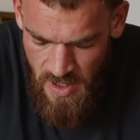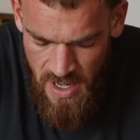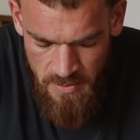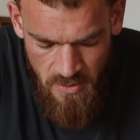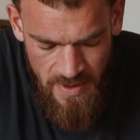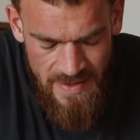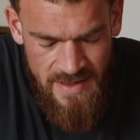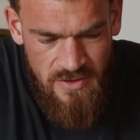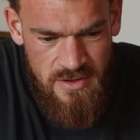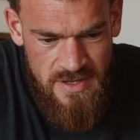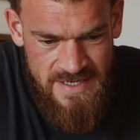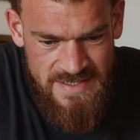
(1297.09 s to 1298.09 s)
And the way they
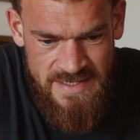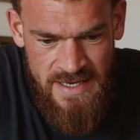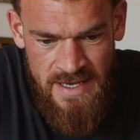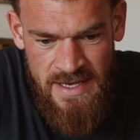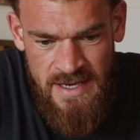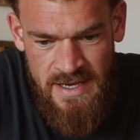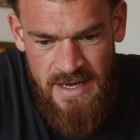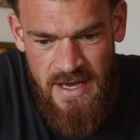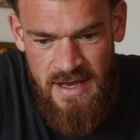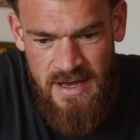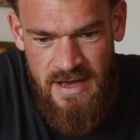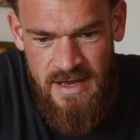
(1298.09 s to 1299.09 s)
do this
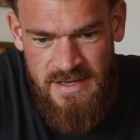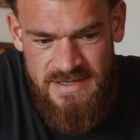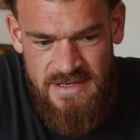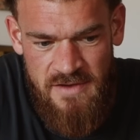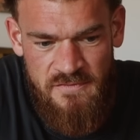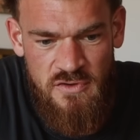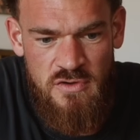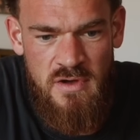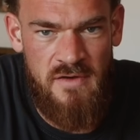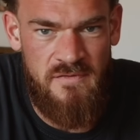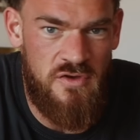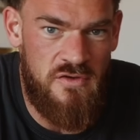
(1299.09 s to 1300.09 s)
is a
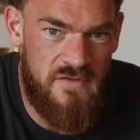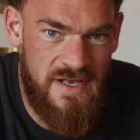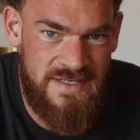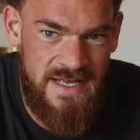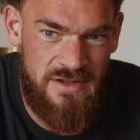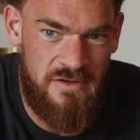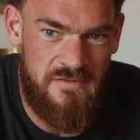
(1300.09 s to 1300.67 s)
few things they do,